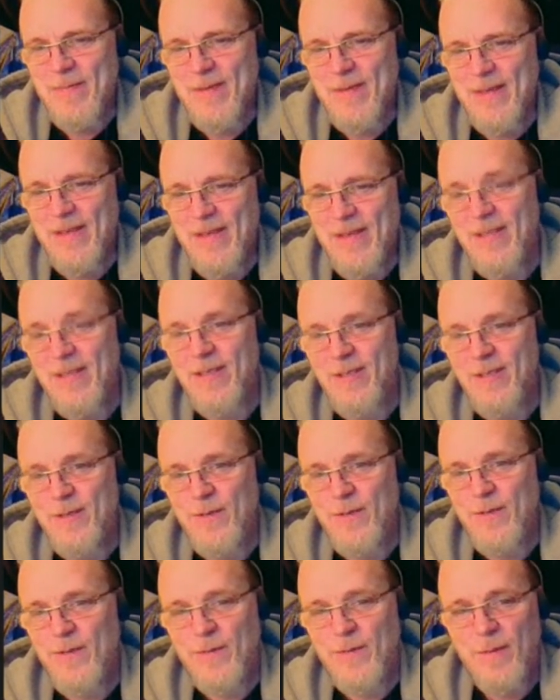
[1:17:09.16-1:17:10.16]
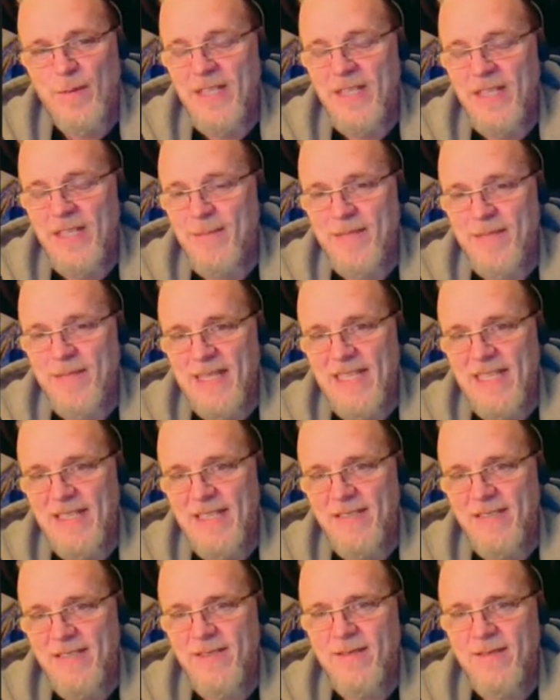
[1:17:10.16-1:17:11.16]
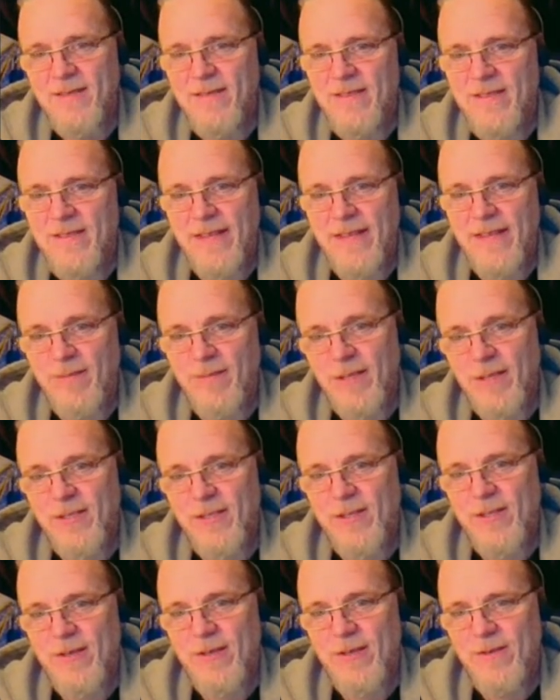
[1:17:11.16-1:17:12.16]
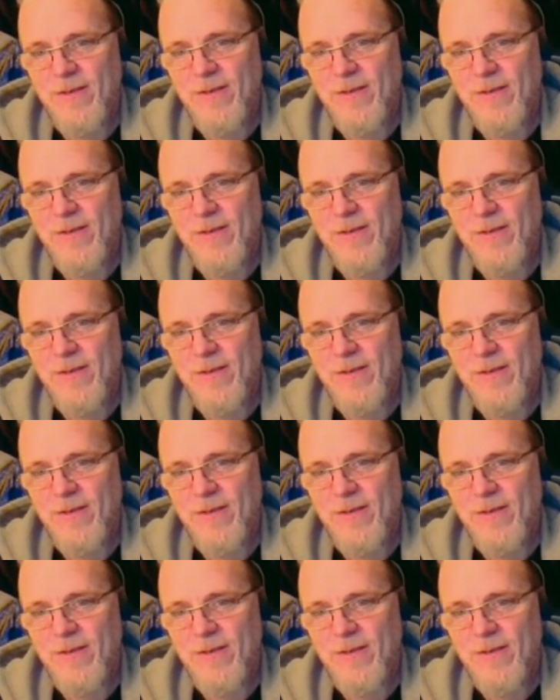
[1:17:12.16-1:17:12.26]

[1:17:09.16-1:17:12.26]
Oh, they're useful for picking up the ladies. That works too.